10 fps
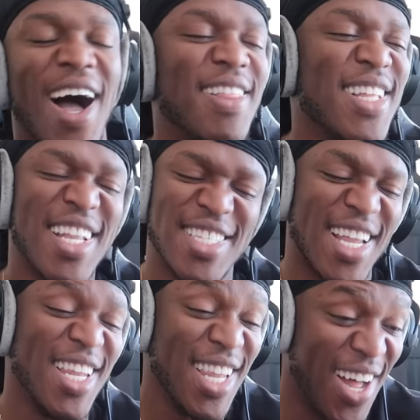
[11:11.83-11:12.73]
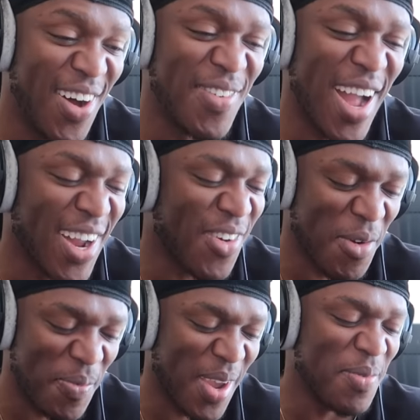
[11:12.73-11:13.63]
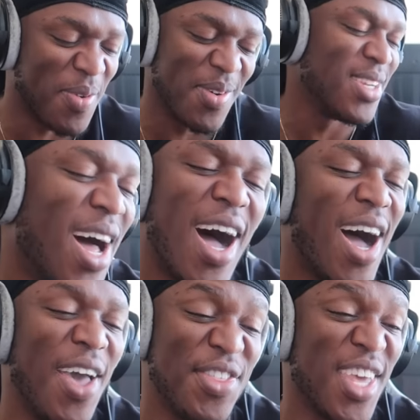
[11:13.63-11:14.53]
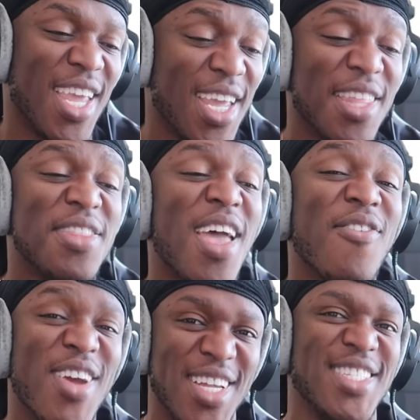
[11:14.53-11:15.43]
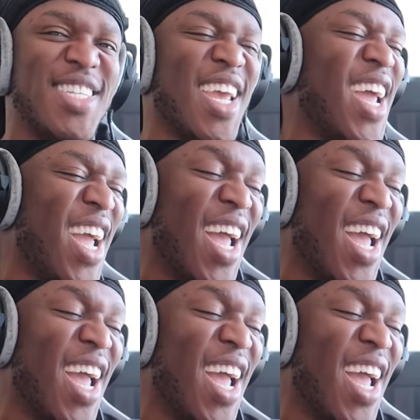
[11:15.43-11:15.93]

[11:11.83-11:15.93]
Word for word: I think there's a lot of angry people. No, I think there is a